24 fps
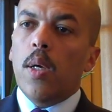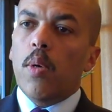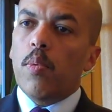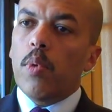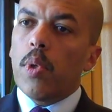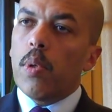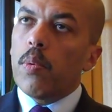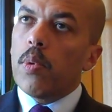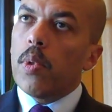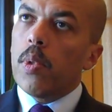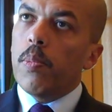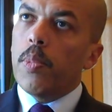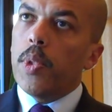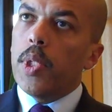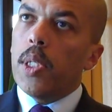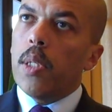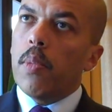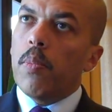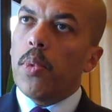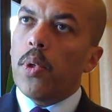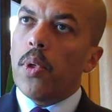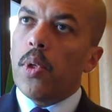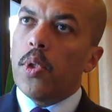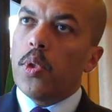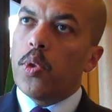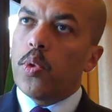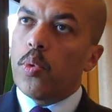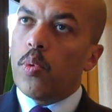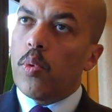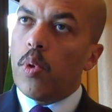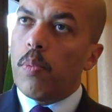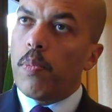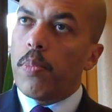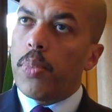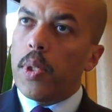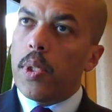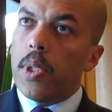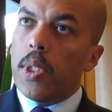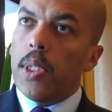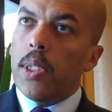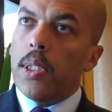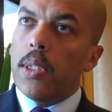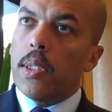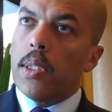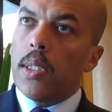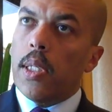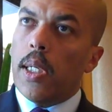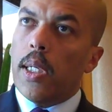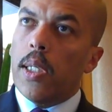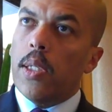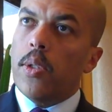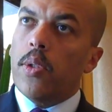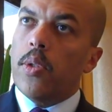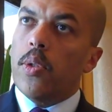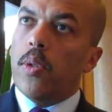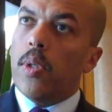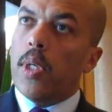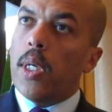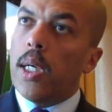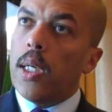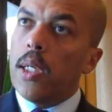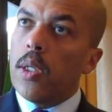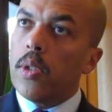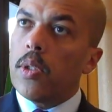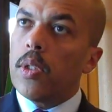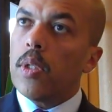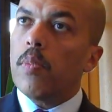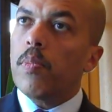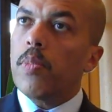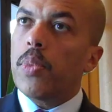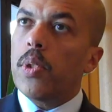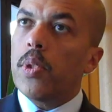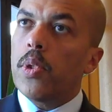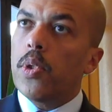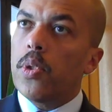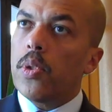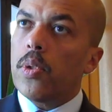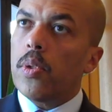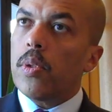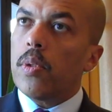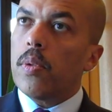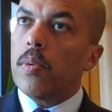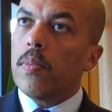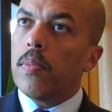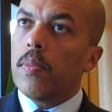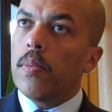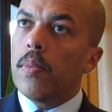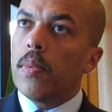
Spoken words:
we will be able to operate at a higher temperature,